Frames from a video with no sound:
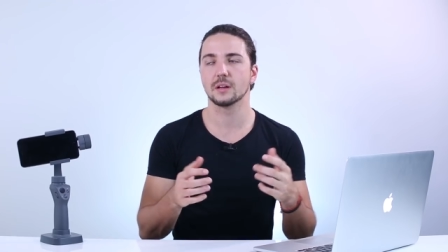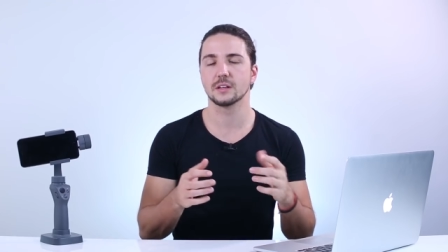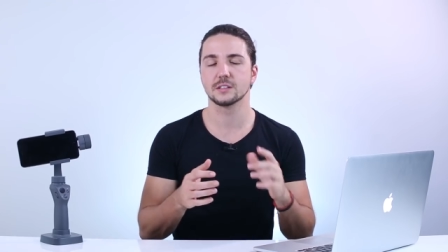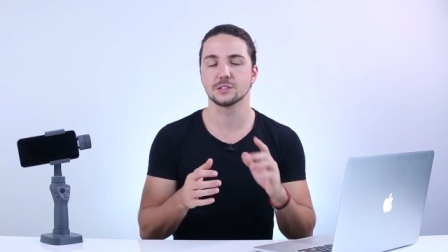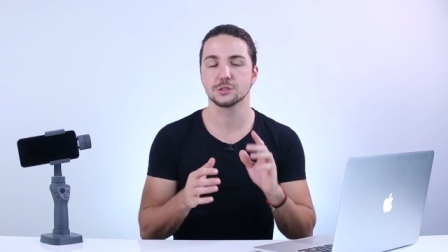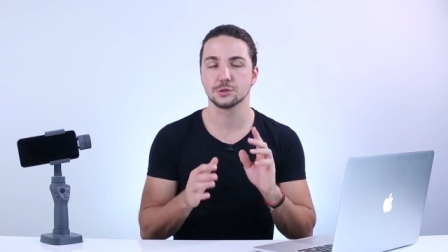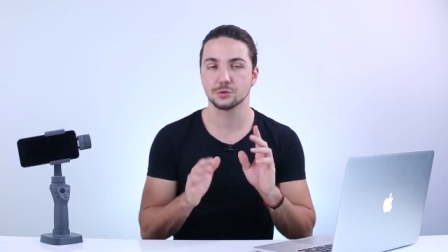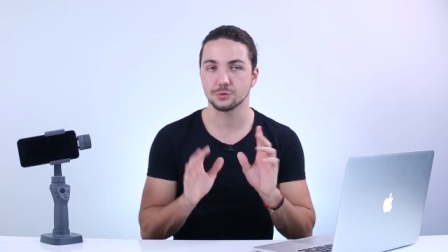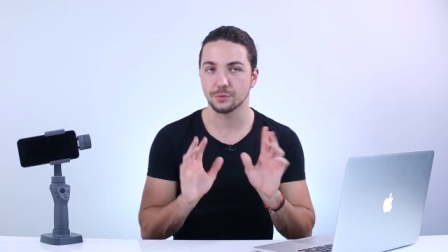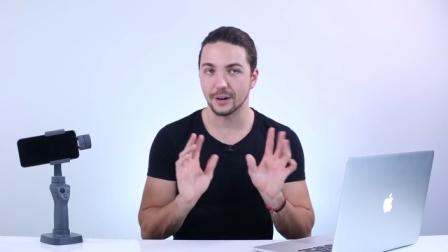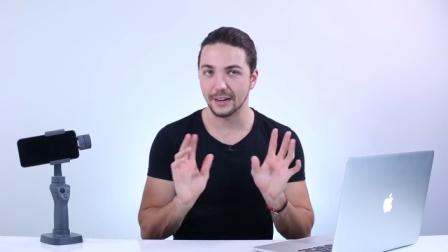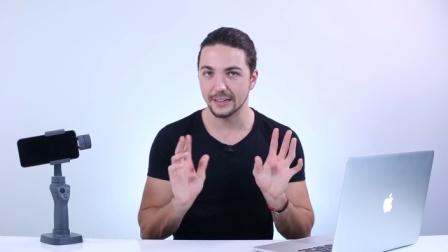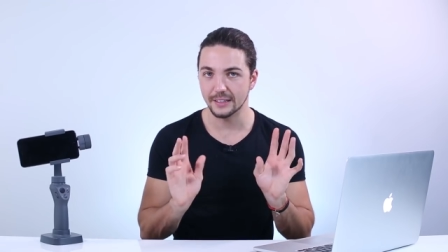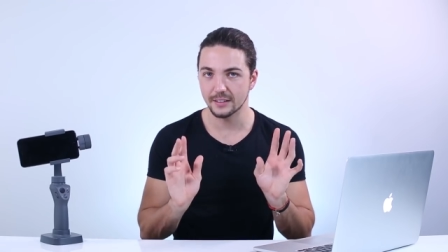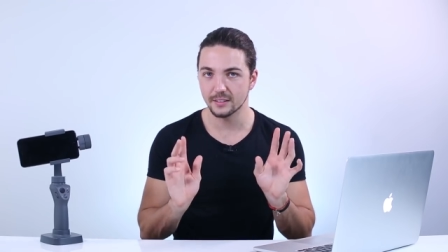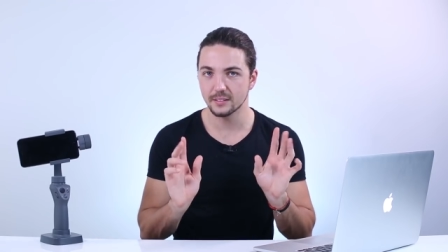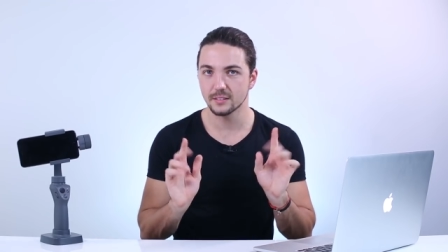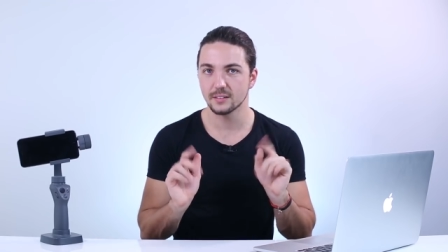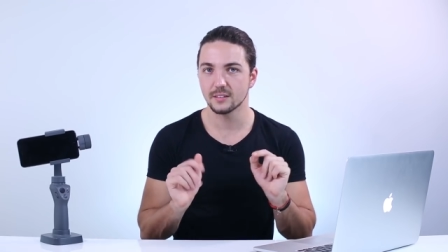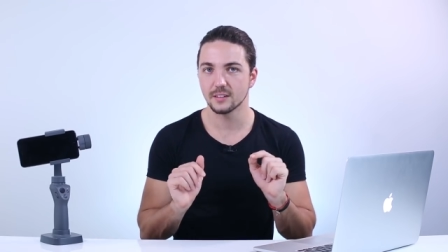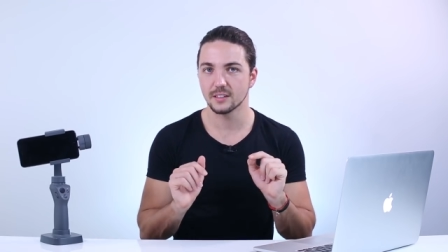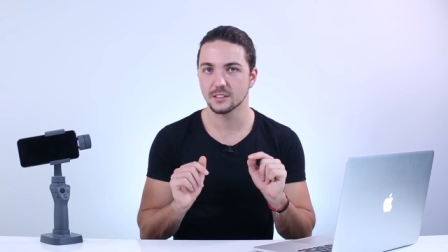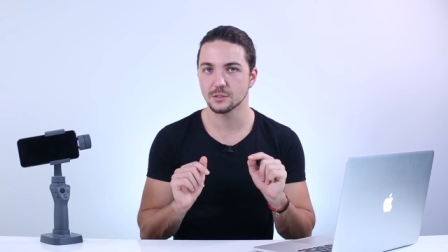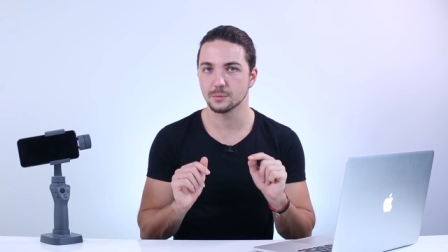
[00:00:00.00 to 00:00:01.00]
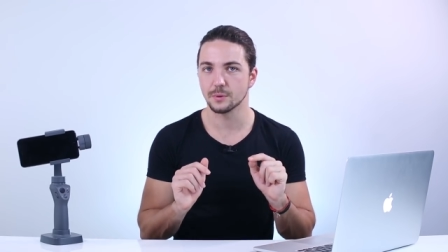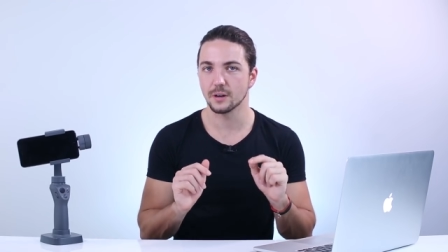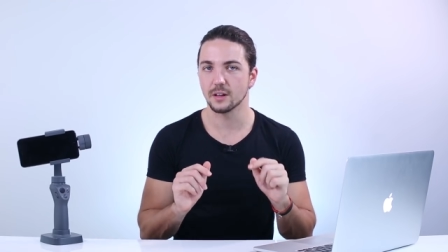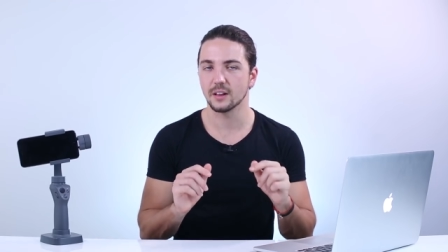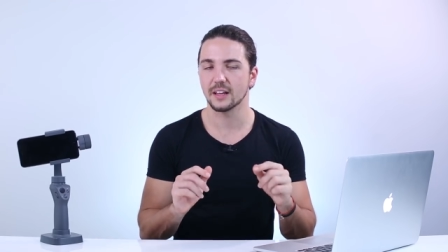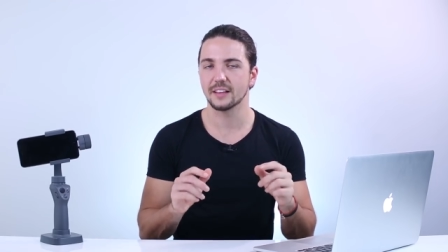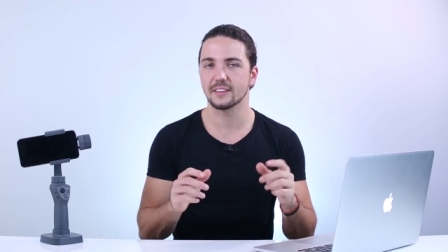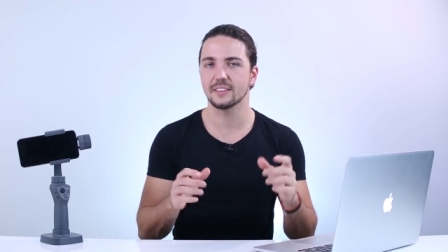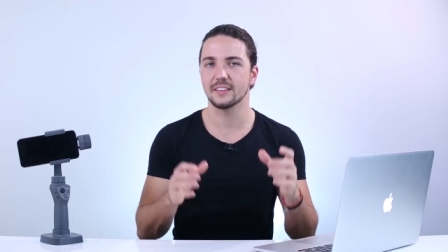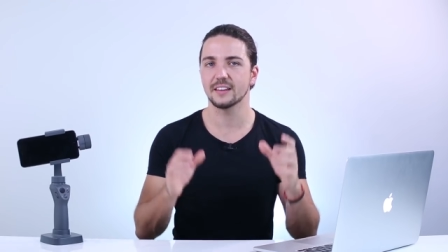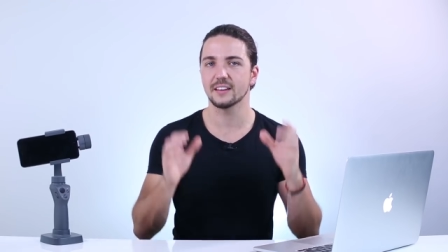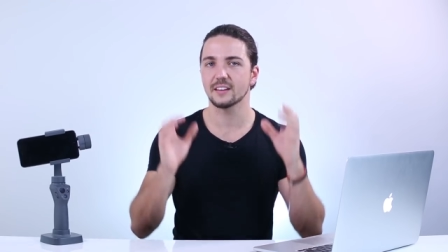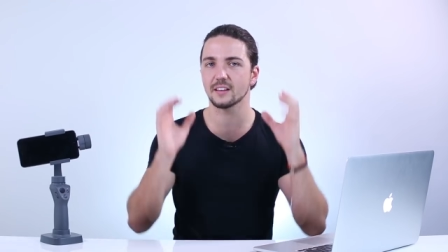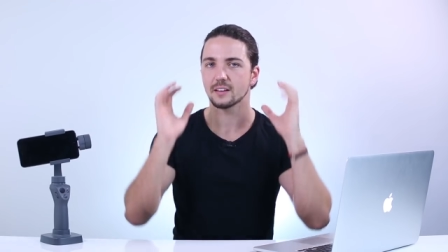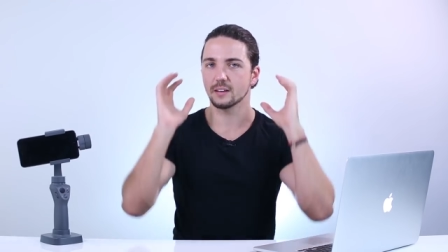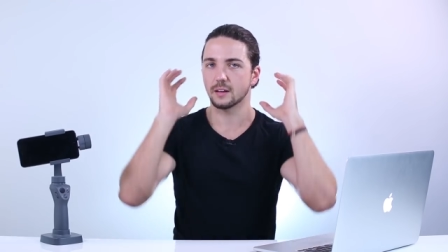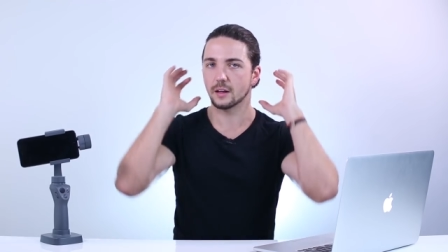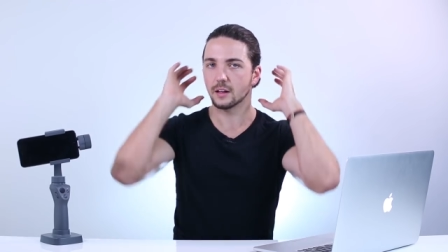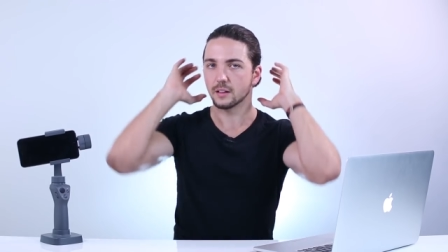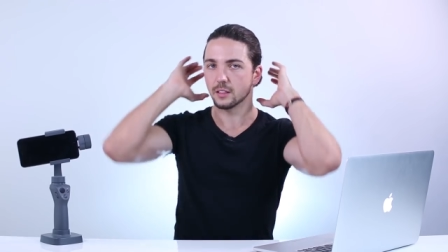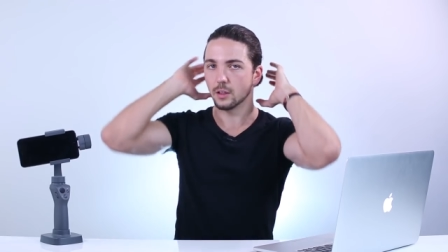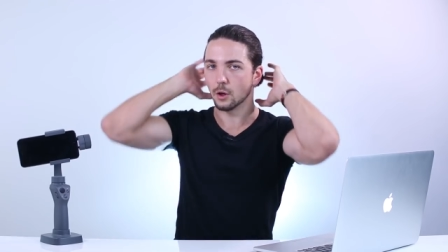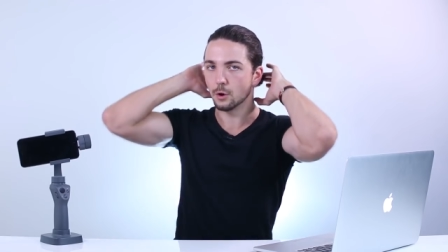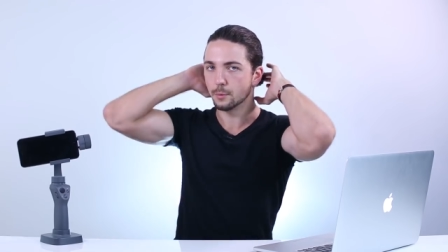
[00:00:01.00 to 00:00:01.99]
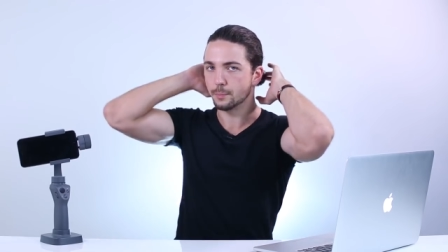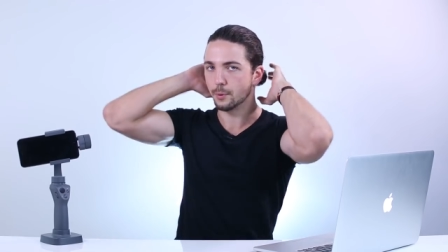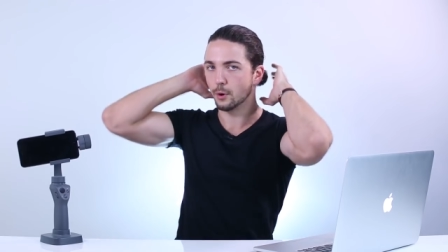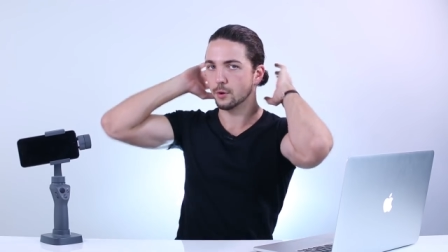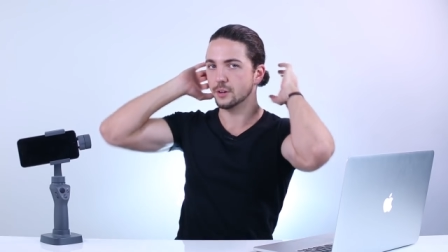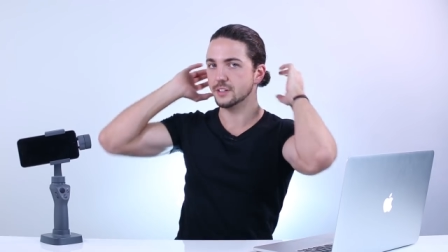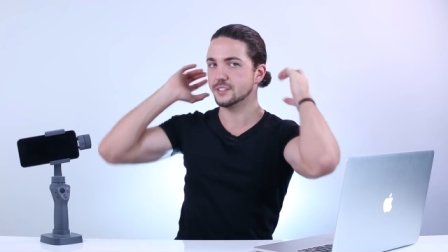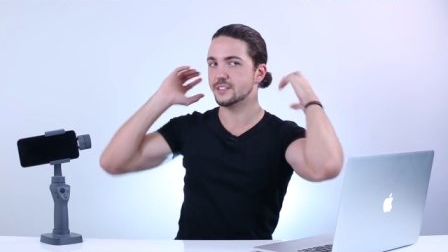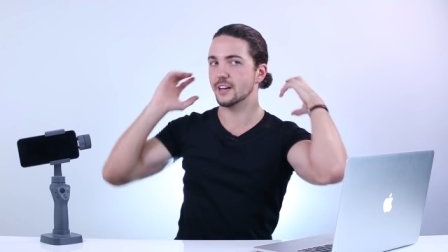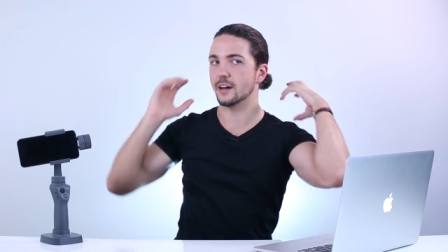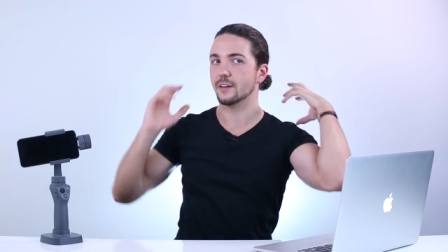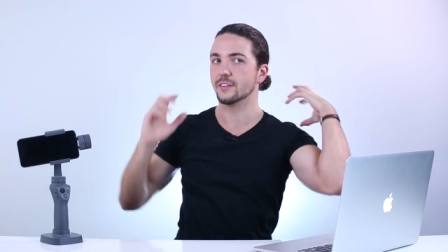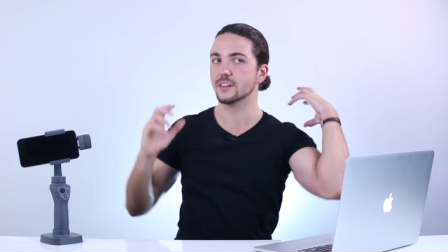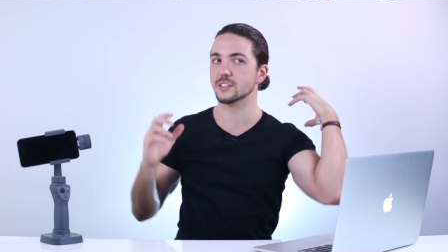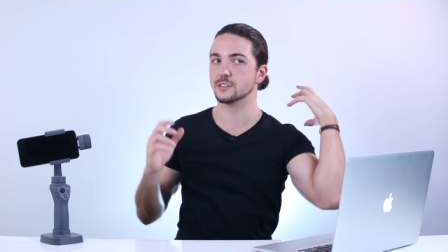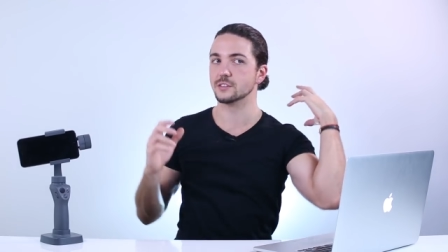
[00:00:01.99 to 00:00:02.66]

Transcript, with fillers: straightened as well. I think a low ponytail